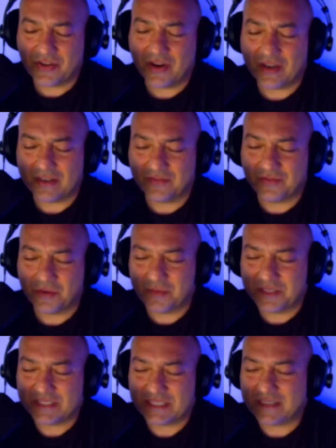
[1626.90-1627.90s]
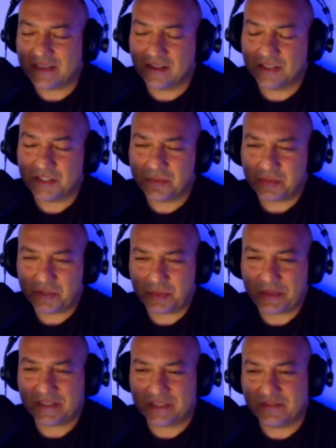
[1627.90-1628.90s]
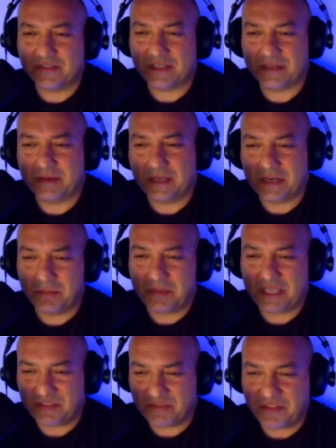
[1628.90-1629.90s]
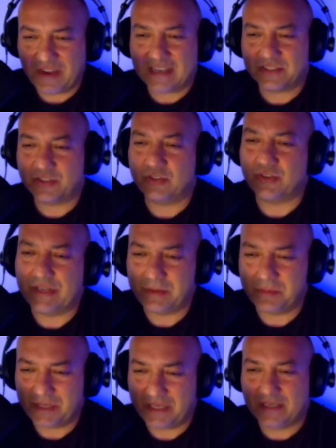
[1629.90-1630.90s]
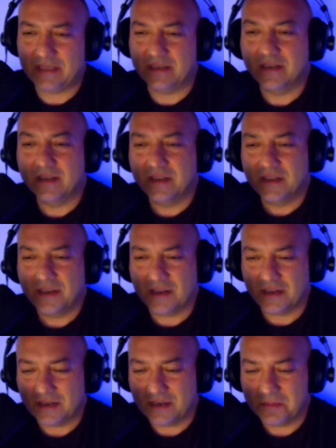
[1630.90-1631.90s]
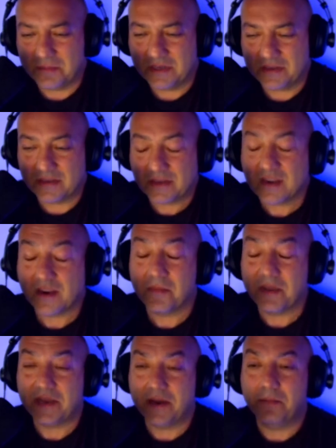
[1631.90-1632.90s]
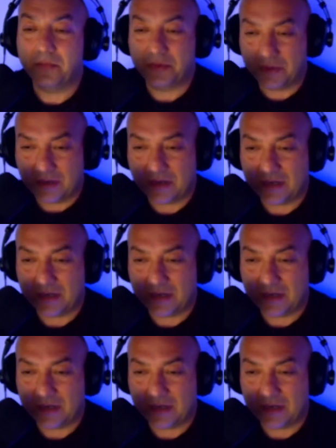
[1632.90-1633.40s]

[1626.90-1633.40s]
thought from the technology perspective and being faster and being coming up